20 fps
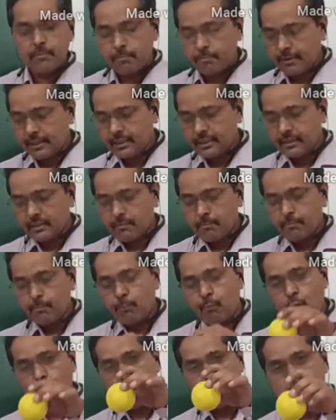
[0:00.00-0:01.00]
but
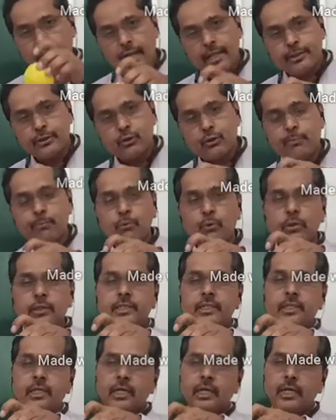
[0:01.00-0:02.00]
ball also
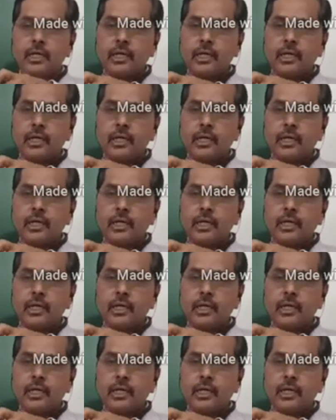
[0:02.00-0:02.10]
pulls the